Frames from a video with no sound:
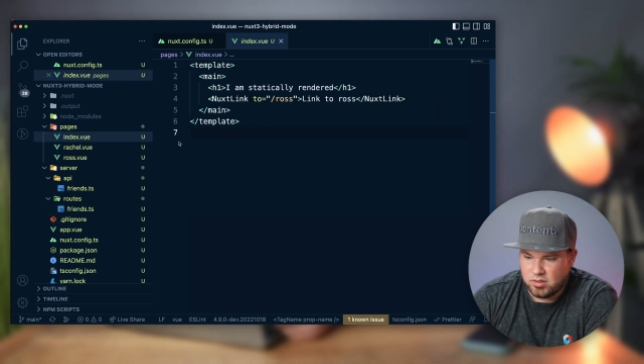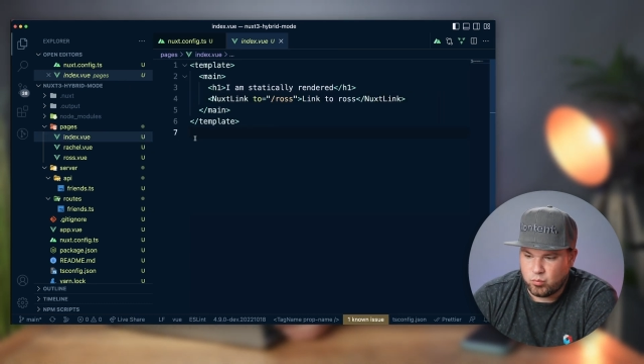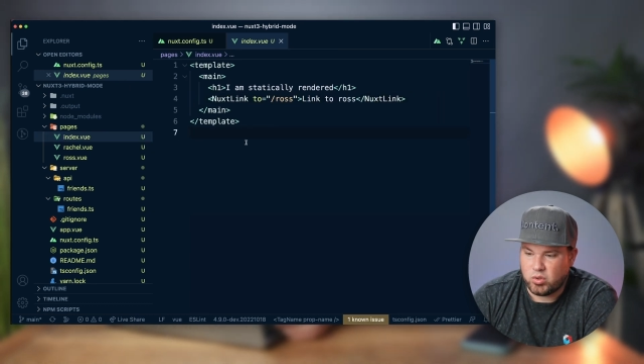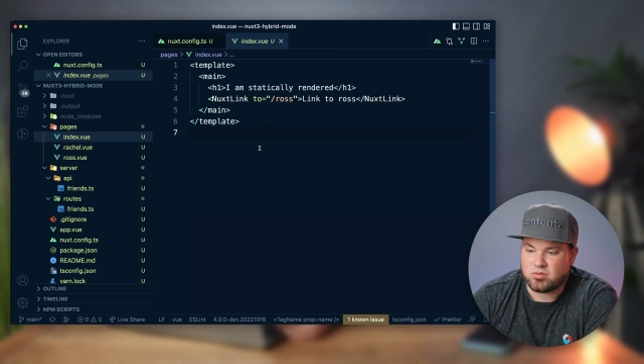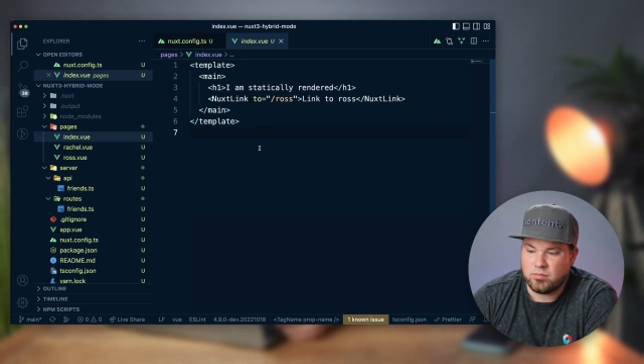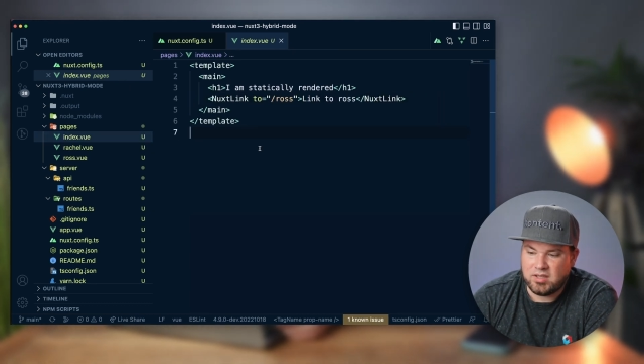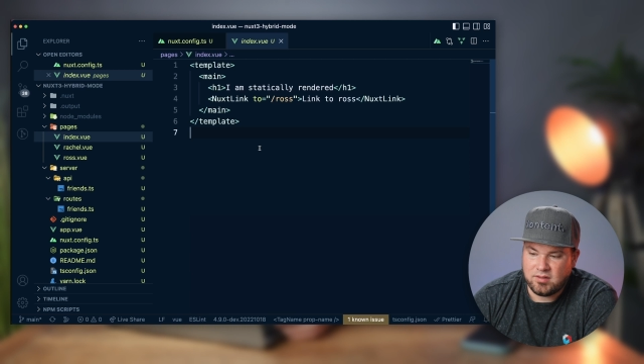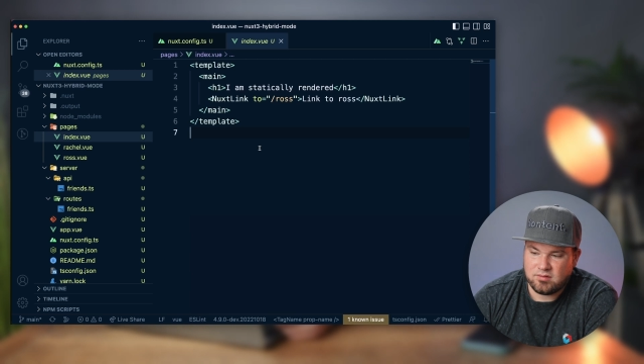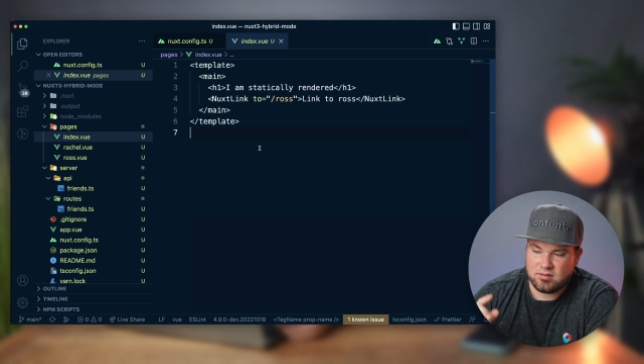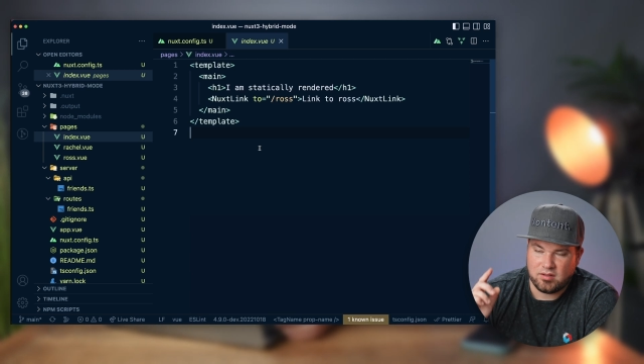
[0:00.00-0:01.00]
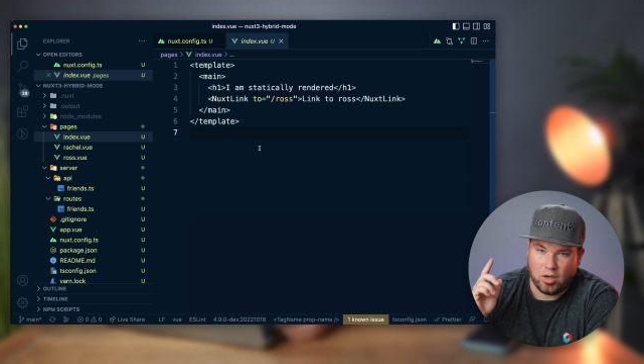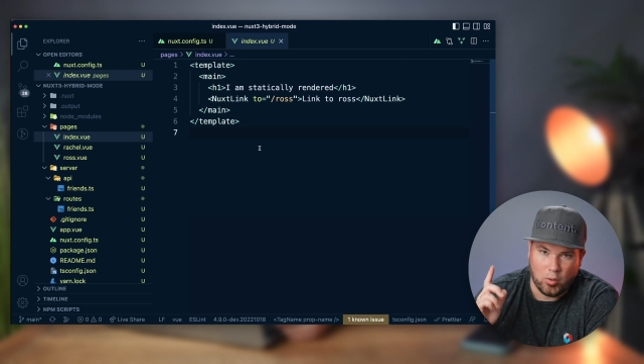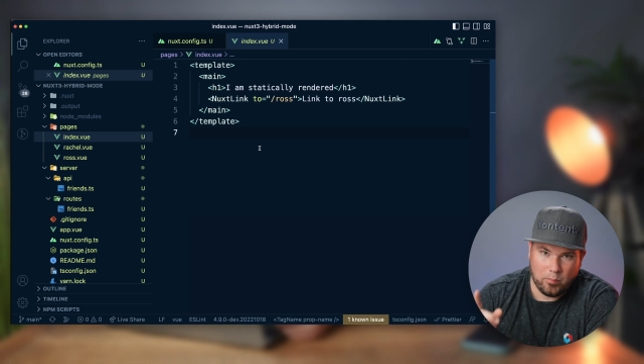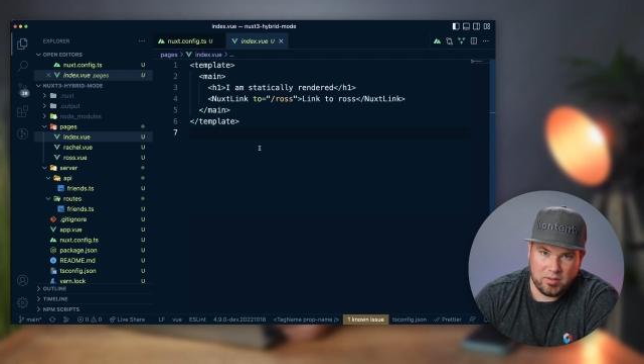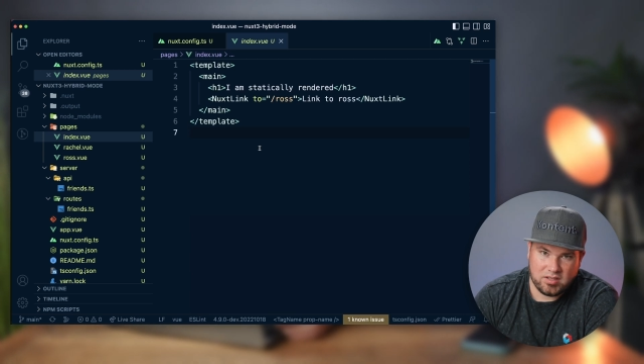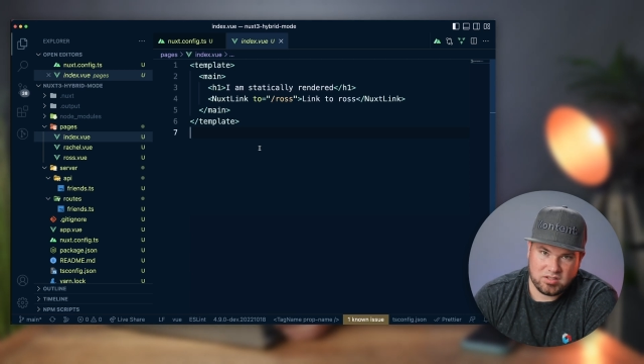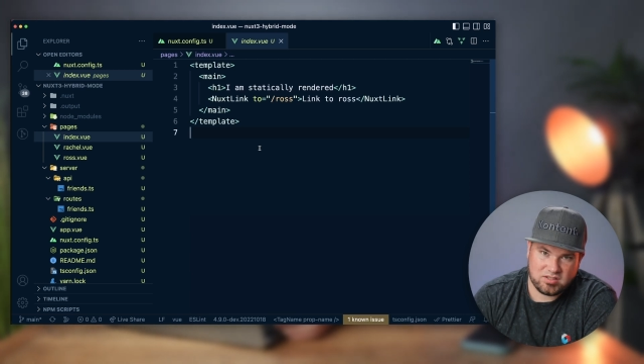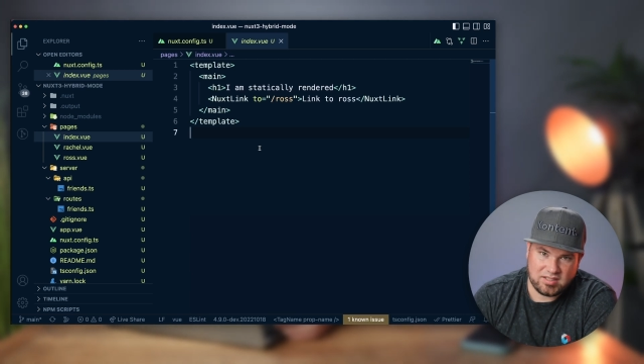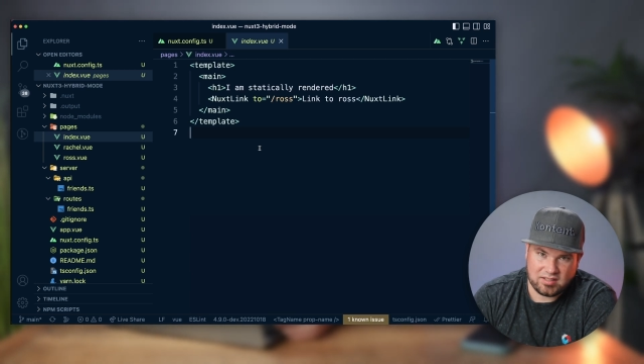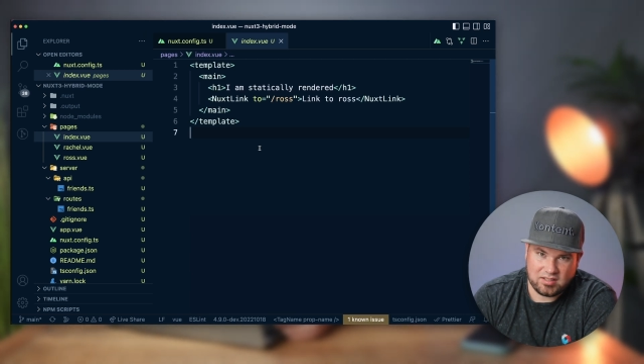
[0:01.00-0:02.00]
which means the home page is
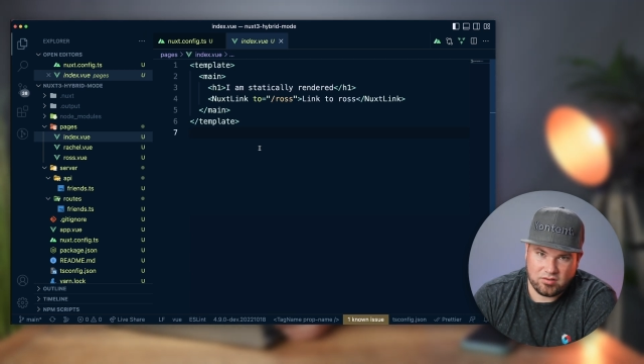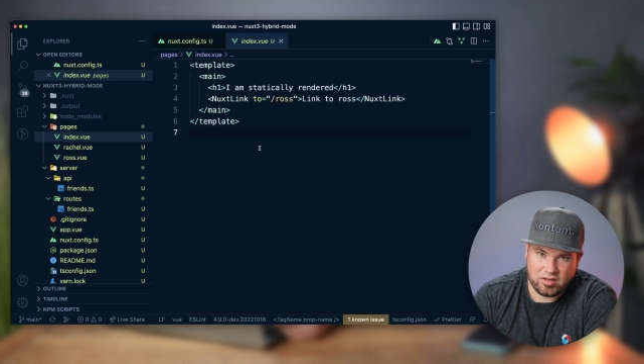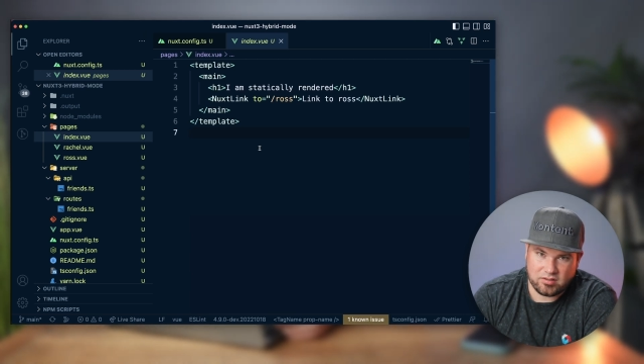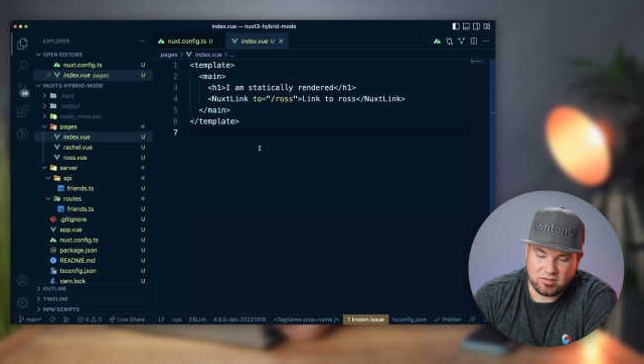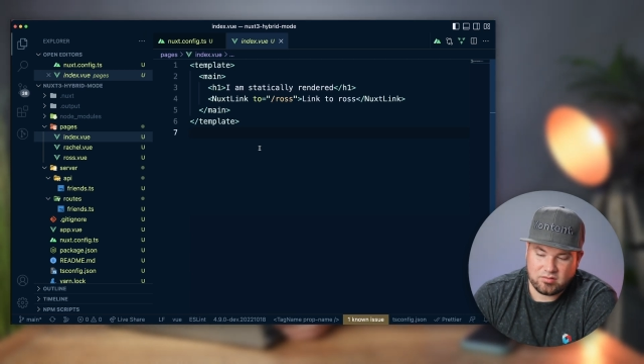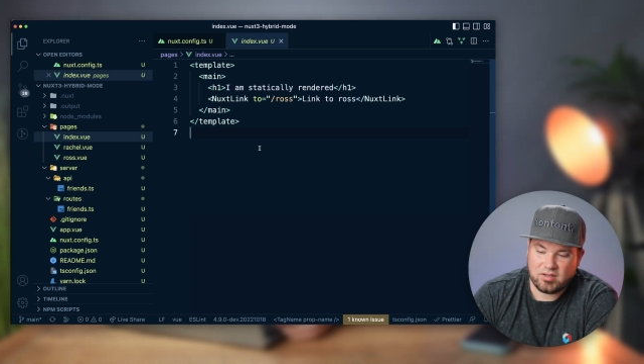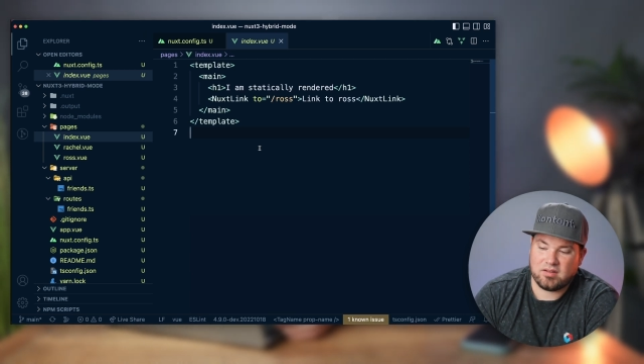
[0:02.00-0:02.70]
statically rendered